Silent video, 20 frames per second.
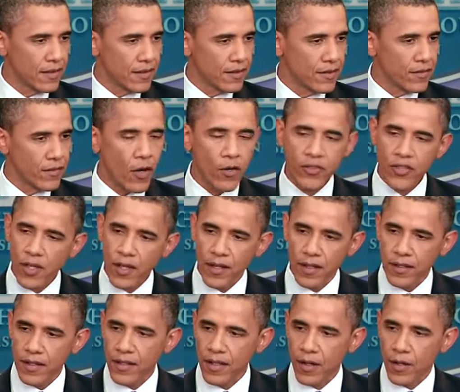Folks on,
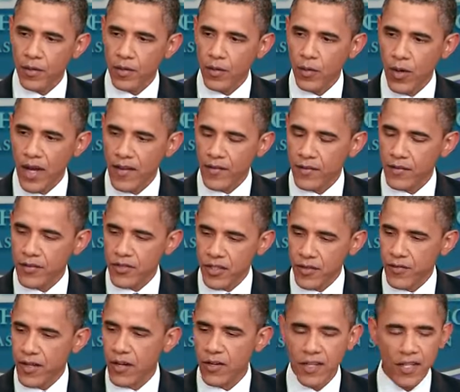you know, who have
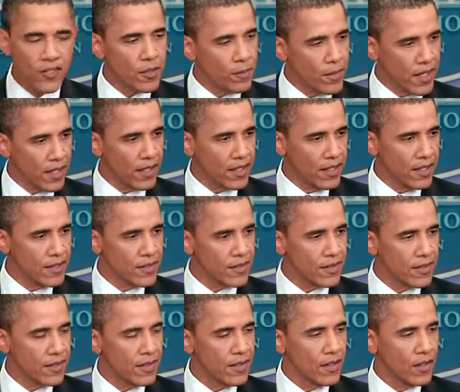severe disabilities,
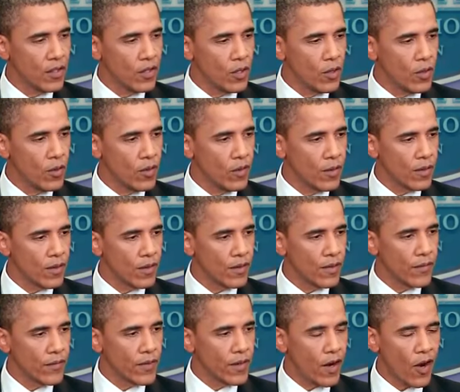who
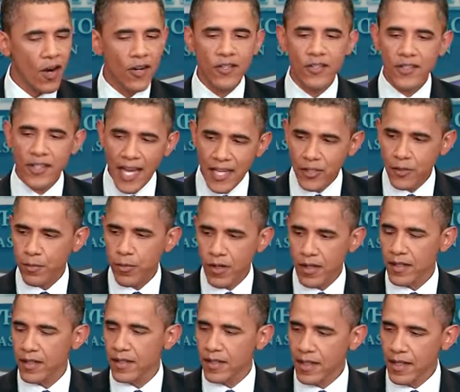are desperate
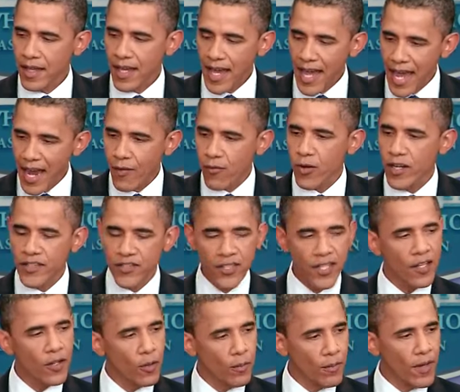every
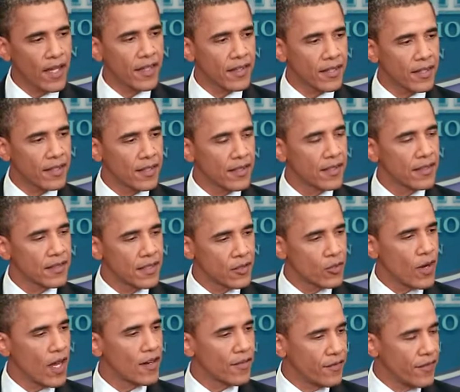single month to
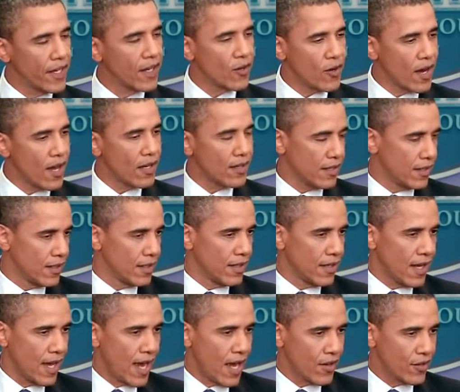try to figure out
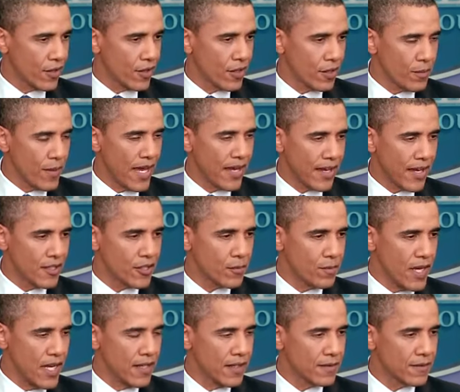how they're going to make ends meet.